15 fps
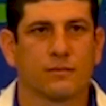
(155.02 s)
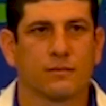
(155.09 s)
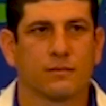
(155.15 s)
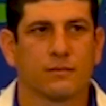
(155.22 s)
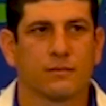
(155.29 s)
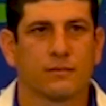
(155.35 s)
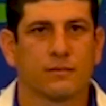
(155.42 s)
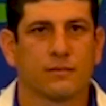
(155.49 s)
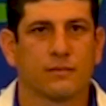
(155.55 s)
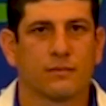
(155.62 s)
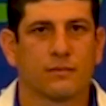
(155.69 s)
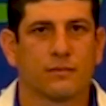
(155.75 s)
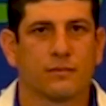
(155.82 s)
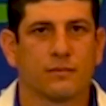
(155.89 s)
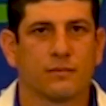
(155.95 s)

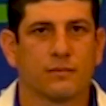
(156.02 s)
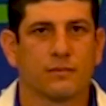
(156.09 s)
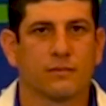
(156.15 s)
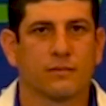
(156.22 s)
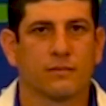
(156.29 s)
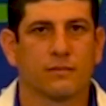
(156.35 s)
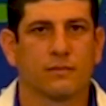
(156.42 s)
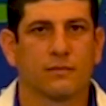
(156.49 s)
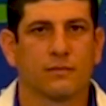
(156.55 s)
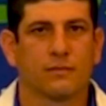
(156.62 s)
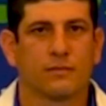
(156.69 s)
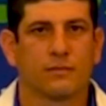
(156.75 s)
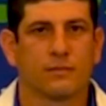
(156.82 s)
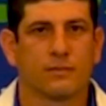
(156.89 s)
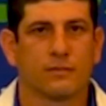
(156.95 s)

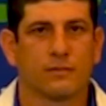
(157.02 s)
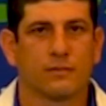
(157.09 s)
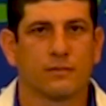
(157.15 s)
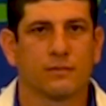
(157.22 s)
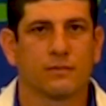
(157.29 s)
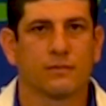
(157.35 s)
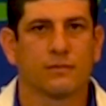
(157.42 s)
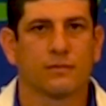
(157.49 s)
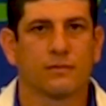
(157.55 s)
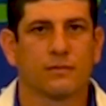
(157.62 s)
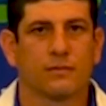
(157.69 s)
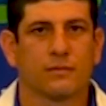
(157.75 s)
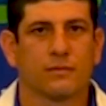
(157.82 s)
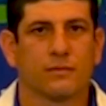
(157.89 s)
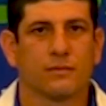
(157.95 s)

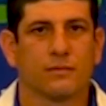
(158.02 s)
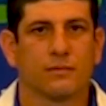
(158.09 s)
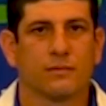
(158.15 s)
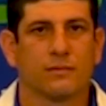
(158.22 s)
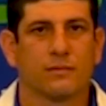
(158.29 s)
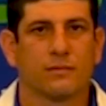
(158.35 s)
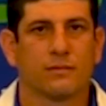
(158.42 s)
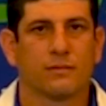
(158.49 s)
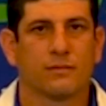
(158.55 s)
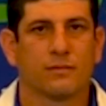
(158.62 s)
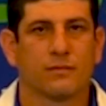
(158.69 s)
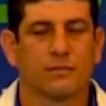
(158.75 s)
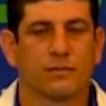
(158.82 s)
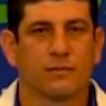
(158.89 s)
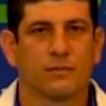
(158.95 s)

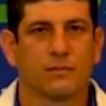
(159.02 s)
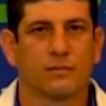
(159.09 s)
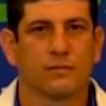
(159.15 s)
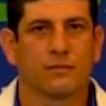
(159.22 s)
This person isn't speaking.